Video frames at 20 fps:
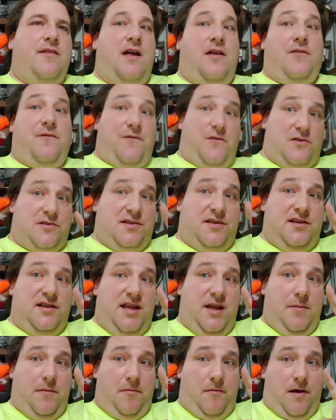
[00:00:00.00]
Now, the first thing to
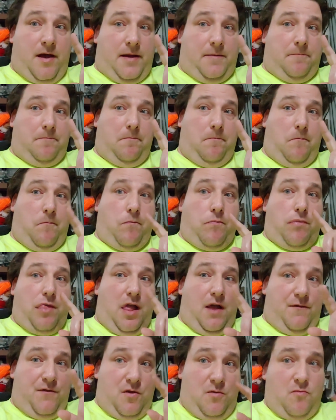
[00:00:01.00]
keep in mind,
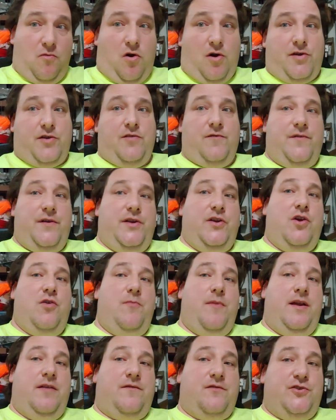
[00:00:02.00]
if you mark your video
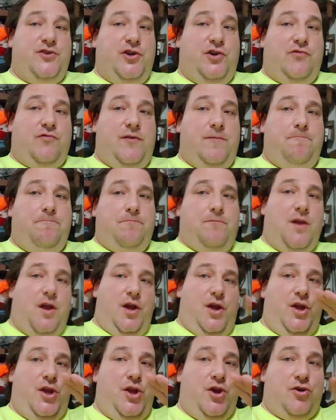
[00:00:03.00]
made for children,
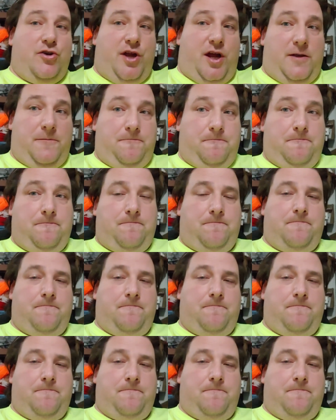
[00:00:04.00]
you're done.